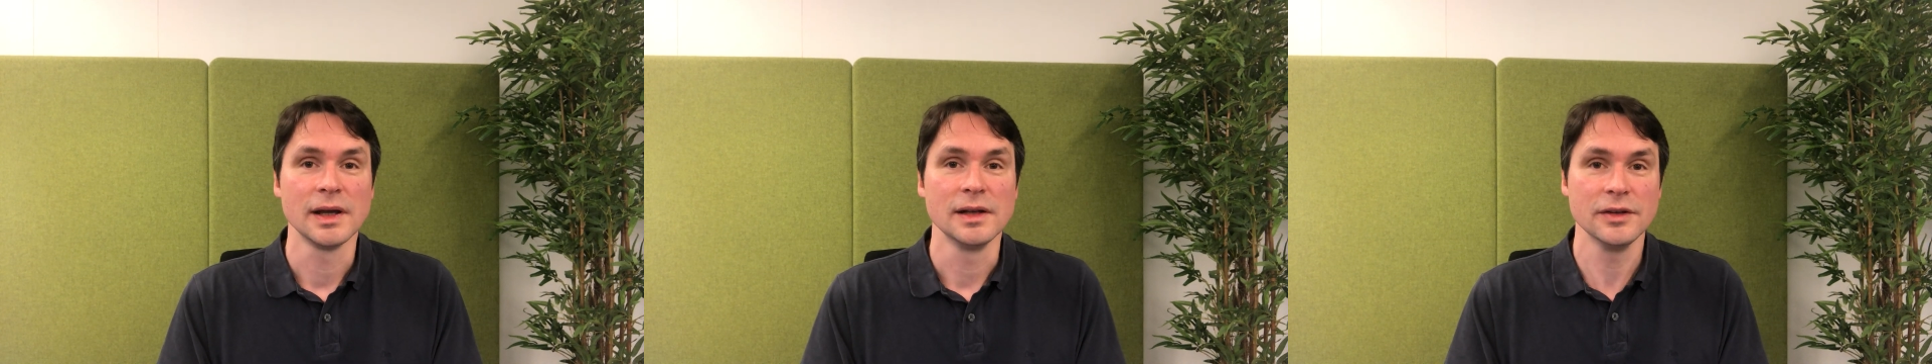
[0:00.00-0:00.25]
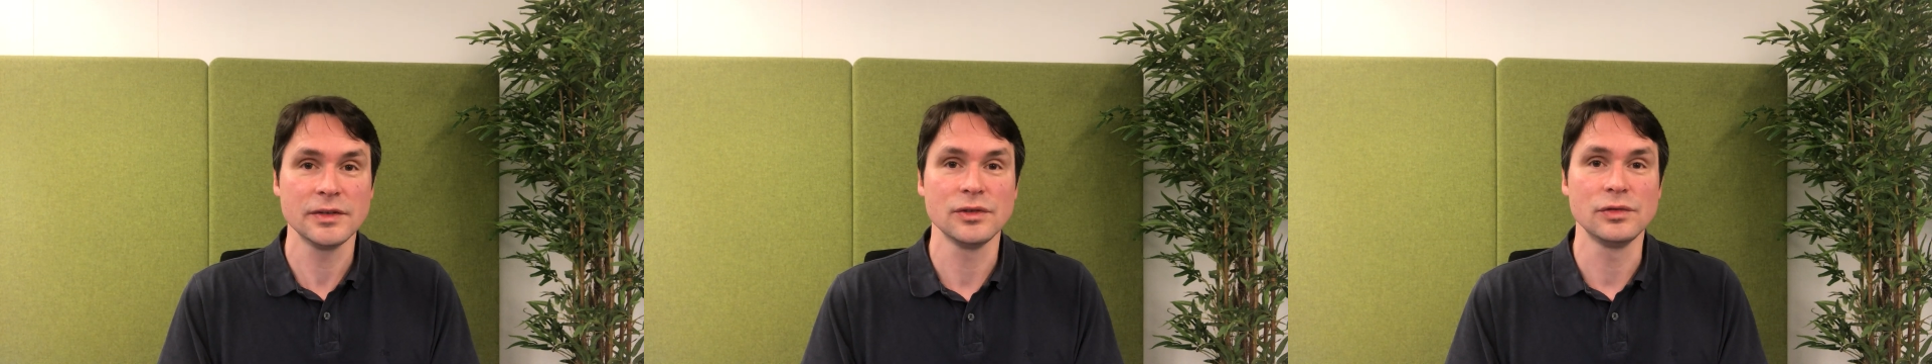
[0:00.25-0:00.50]

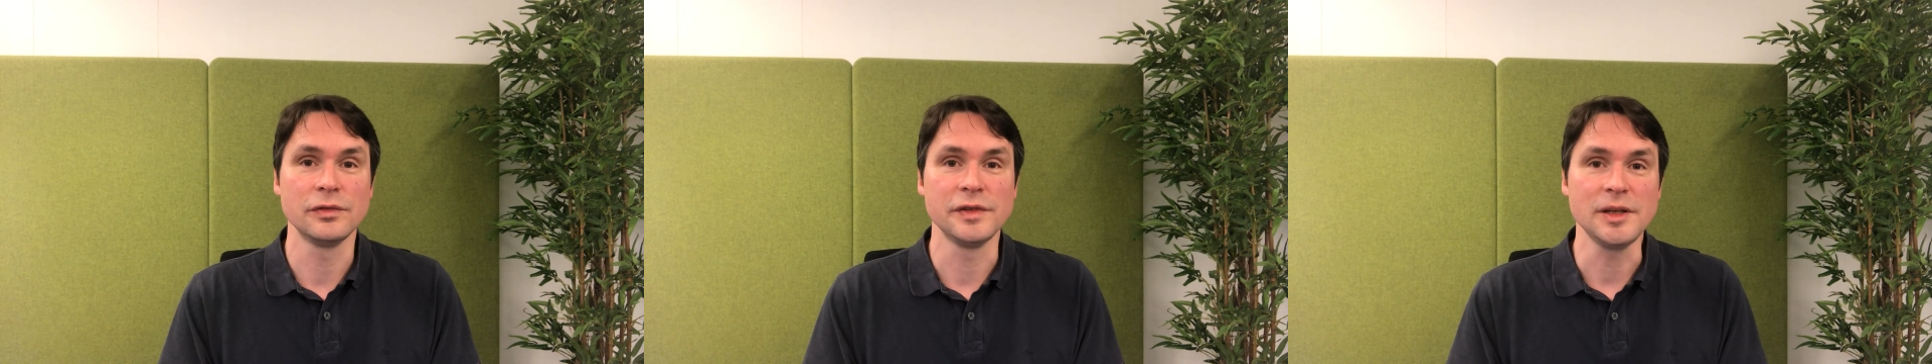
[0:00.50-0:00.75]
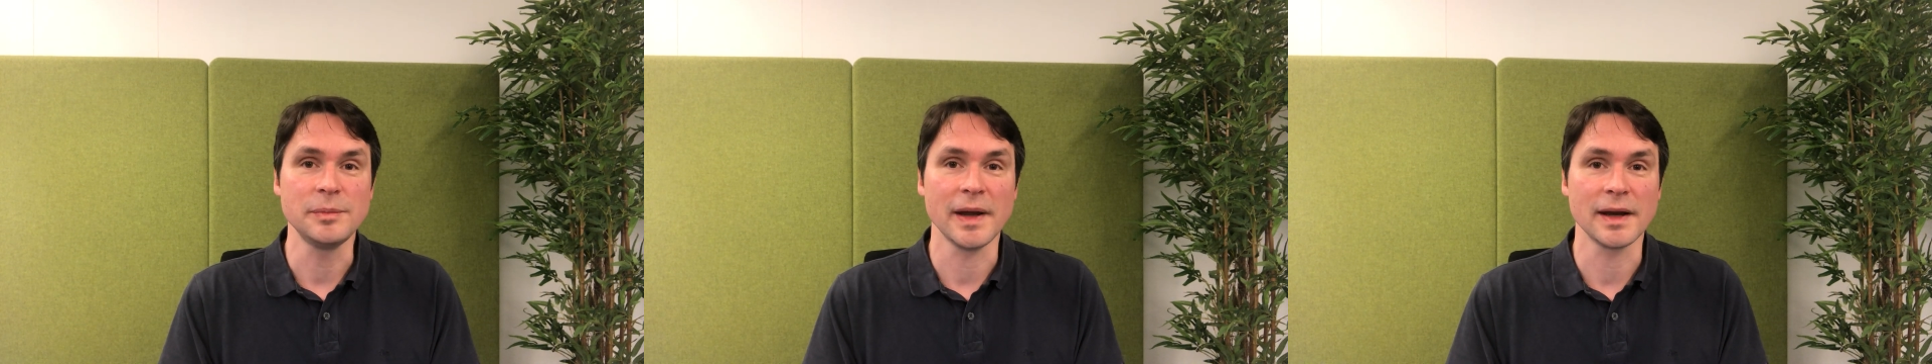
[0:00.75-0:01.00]
Listen to
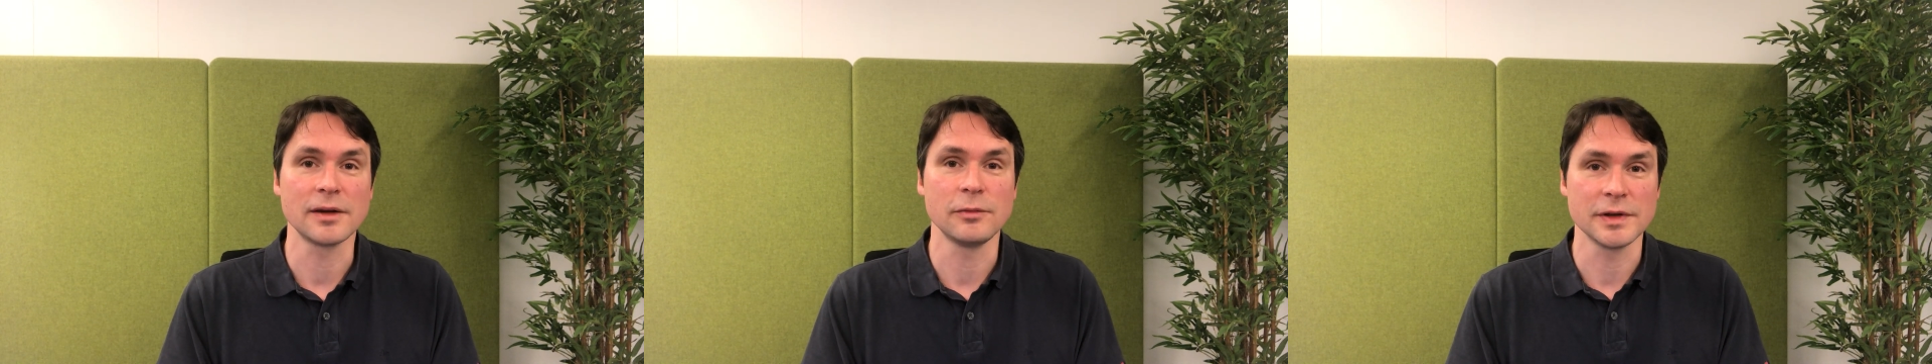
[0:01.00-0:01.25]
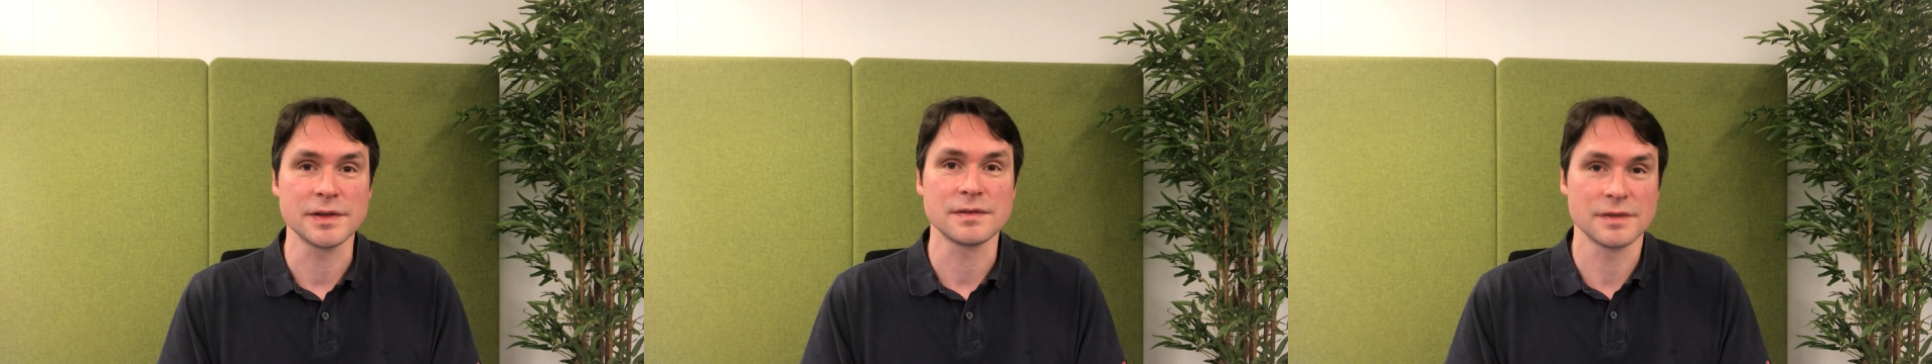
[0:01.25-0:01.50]
feedback,
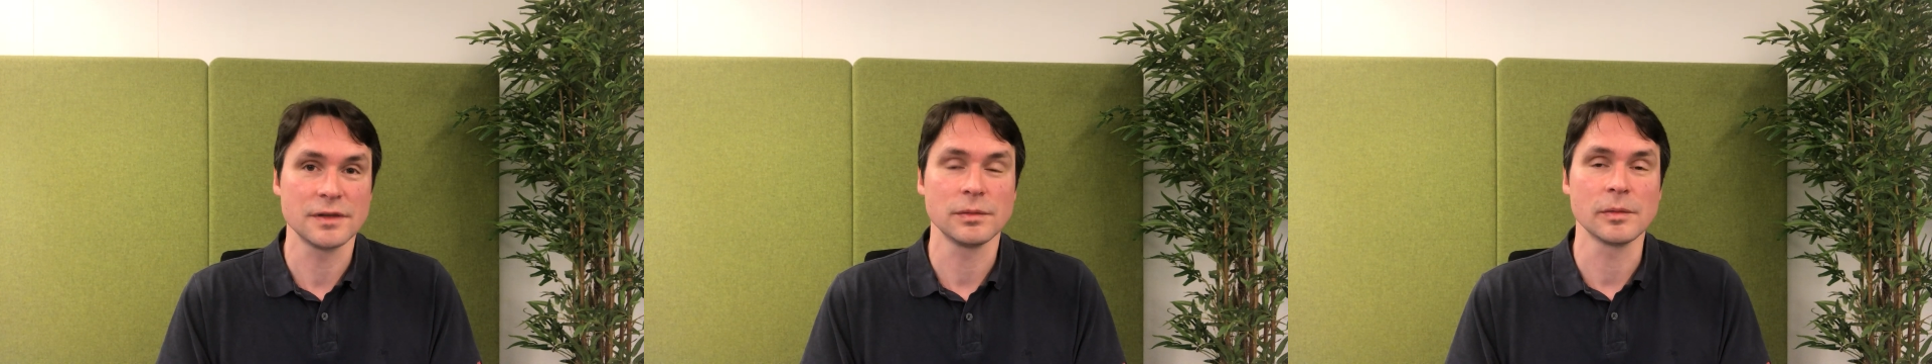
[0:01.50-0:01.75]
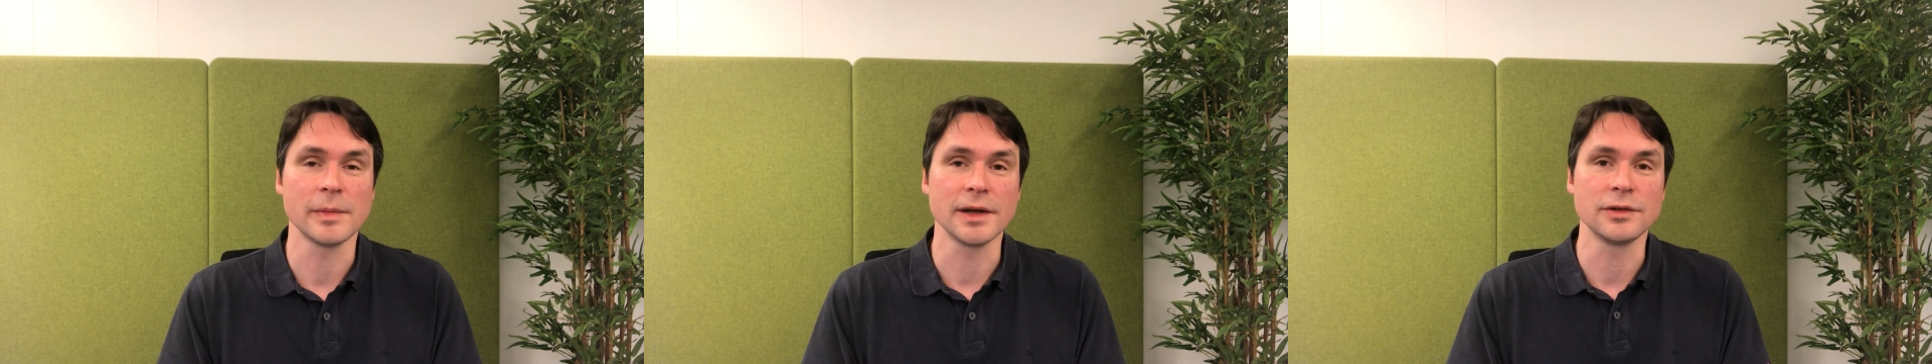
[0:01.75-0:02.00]
this
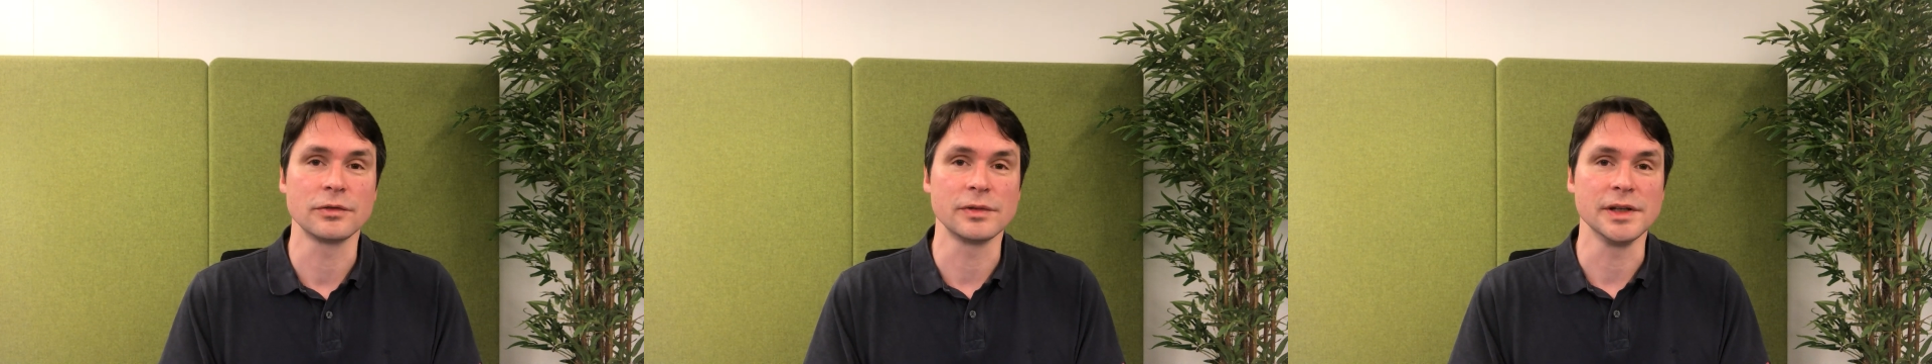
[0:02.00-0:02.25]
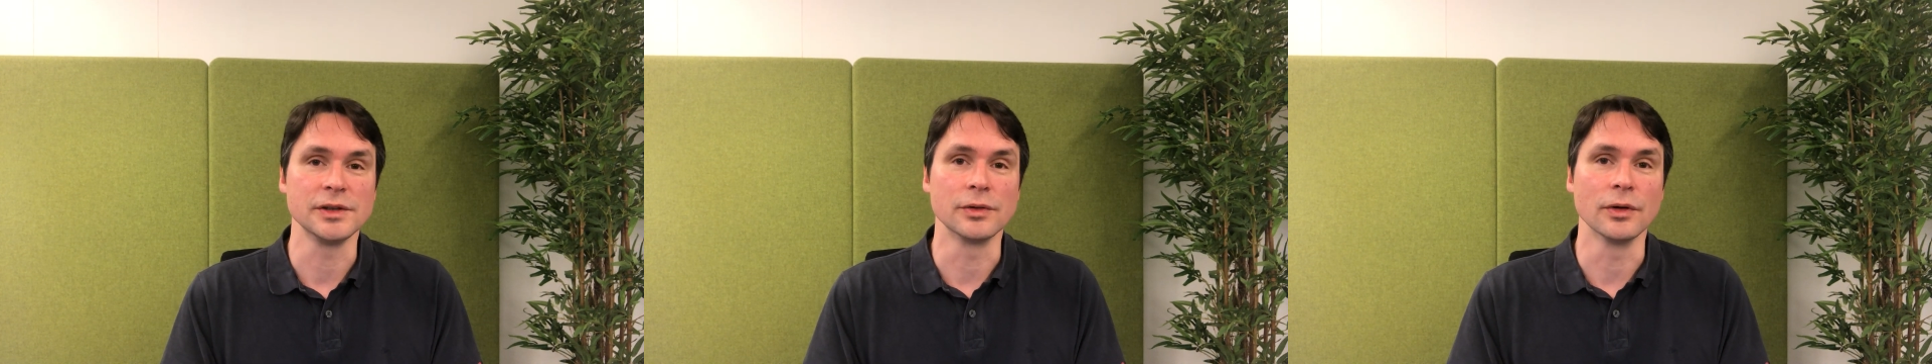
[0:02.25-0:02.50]
will make you
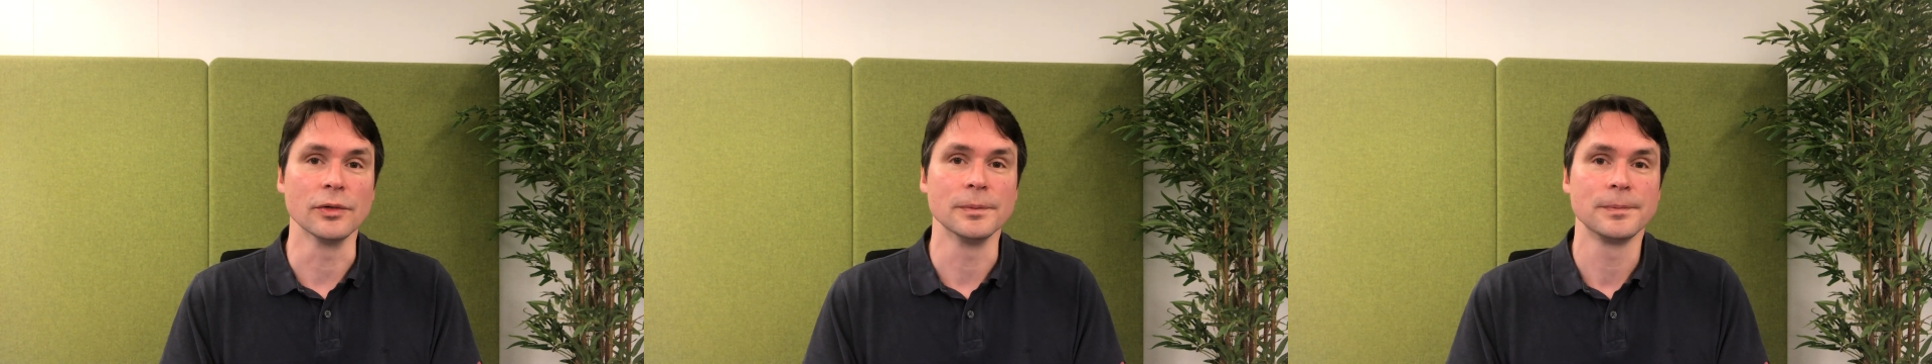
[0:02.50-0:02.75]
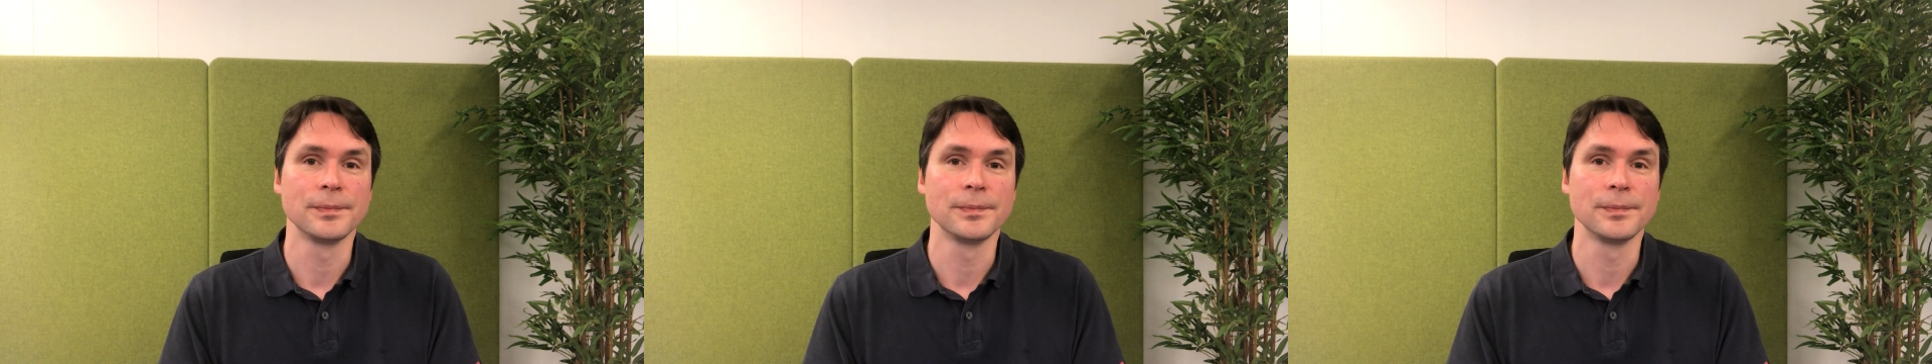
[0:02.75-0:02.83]
really grow.